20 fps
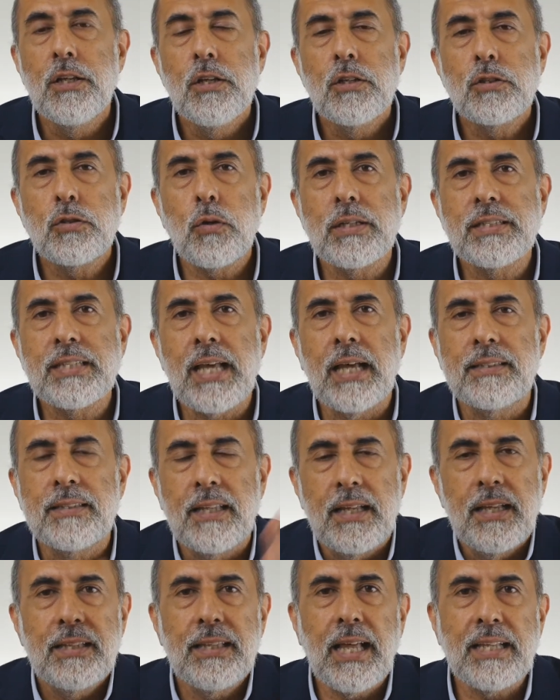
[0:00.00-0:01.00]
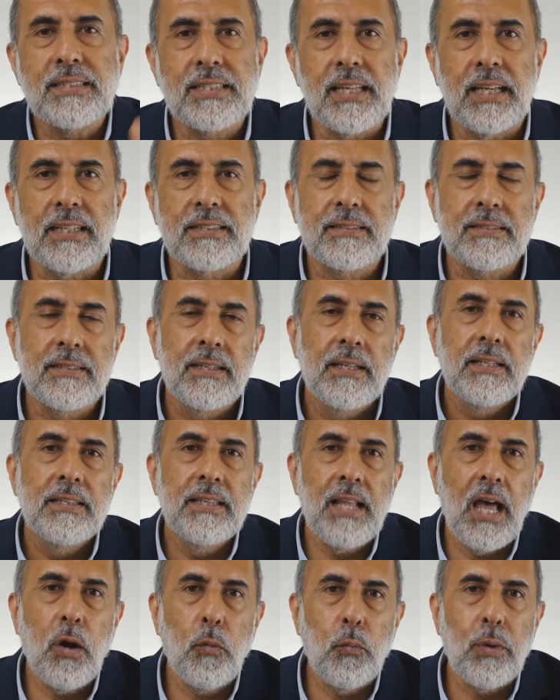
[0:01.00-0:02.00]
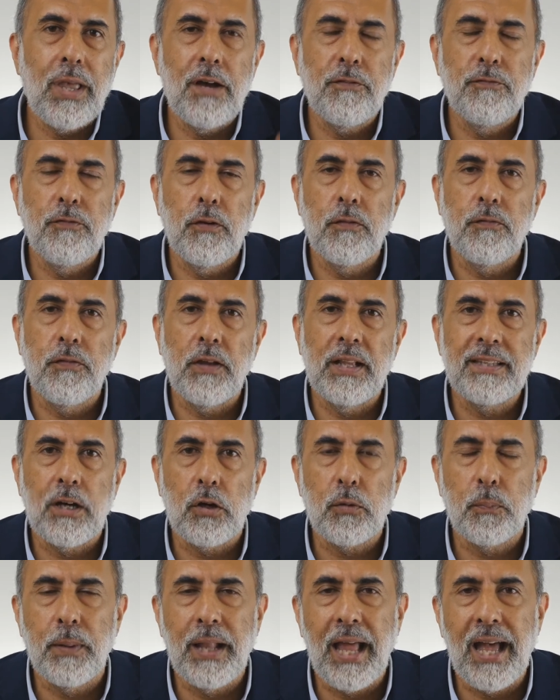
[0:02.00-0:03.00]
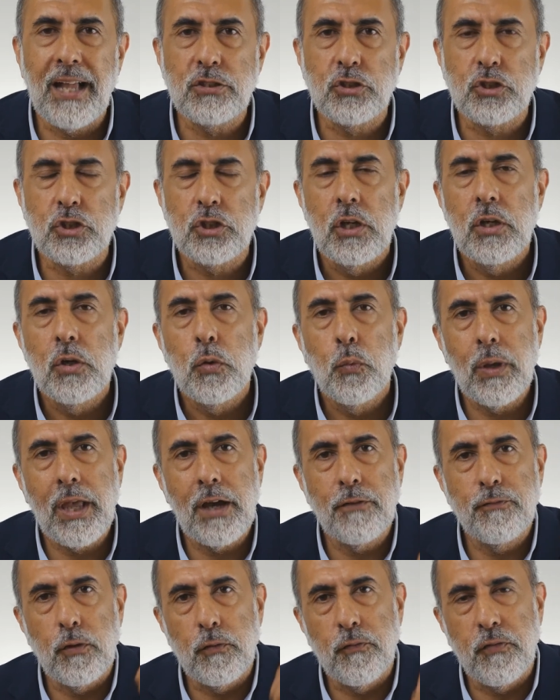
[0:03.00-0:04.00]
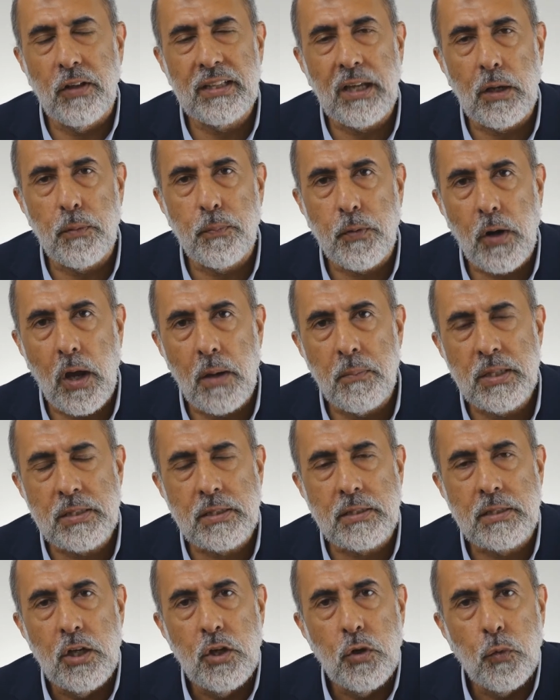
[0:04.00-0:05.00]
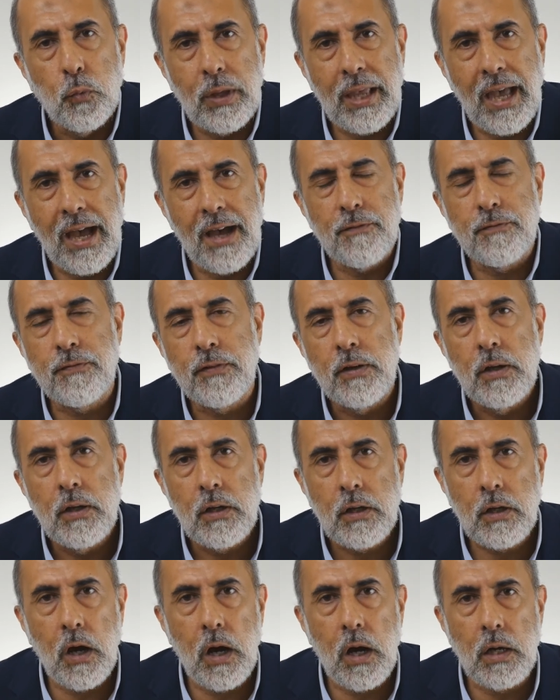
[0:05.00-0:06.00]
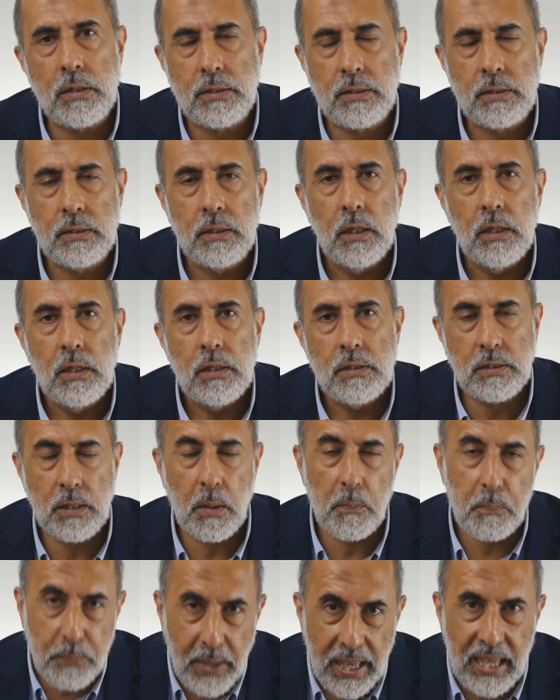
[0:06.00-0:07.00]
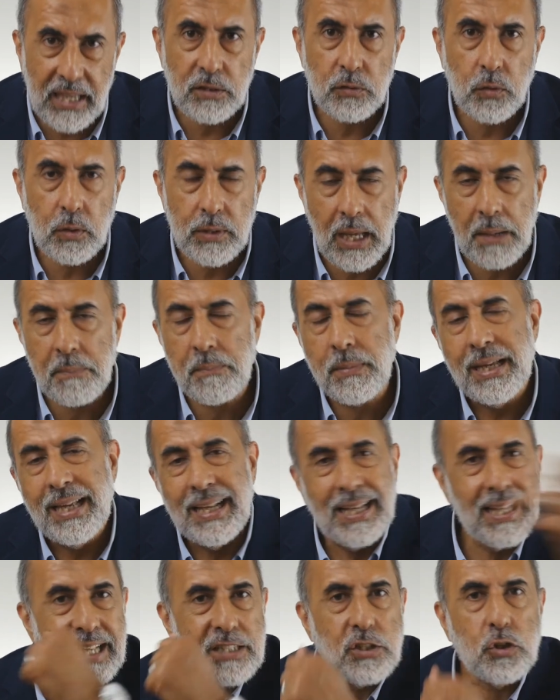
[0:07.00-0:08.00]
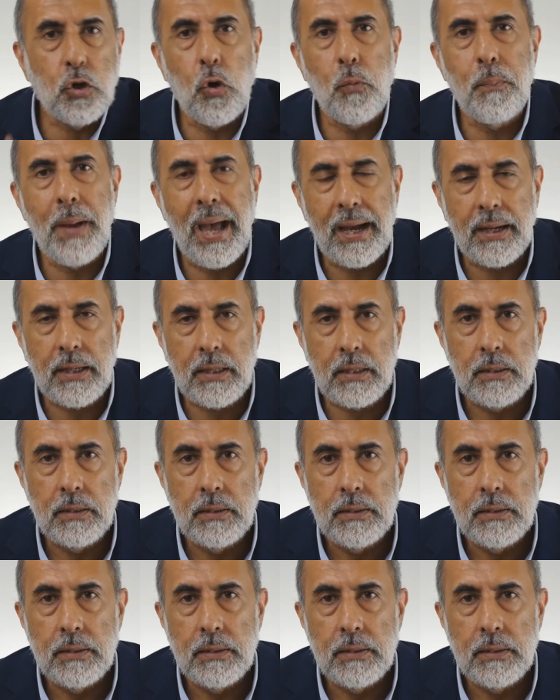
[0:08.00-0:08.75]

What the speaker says: So he said, that's it. Now we have fulfilled our pledge. We have fulfilled our promise. We have caused some pain to them. Let's go back.